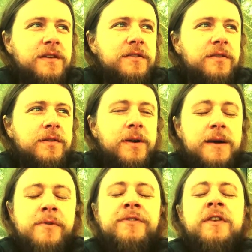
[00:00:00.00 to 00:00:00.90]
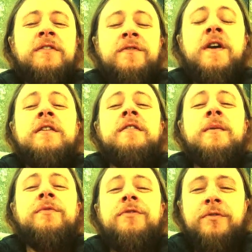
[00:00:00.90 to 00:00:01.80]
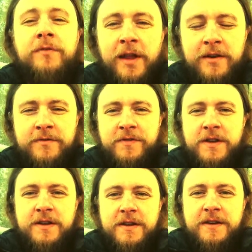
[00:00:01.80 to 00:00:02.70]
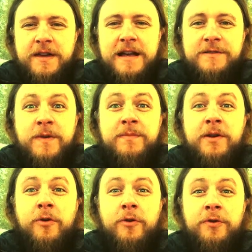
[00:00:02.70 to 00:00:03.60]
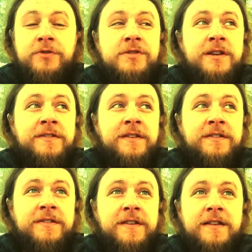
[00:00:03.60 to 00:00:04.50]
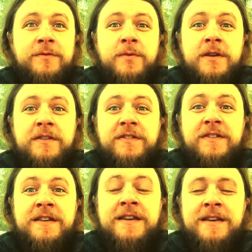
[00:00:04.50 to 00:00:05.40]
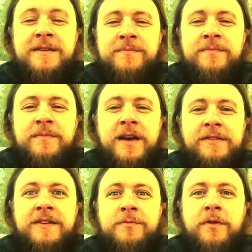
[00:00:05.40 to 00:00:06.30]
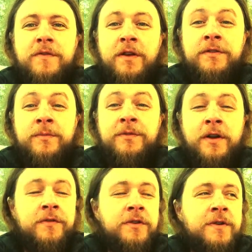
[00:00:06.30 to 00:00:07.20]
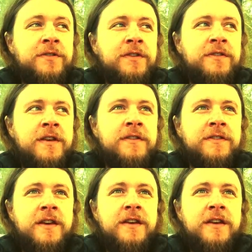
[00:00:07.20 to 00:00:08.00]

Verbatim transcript: no the bible says faith comes through love as we behold Jesus, as we see him, as he reveals himself to us, it says,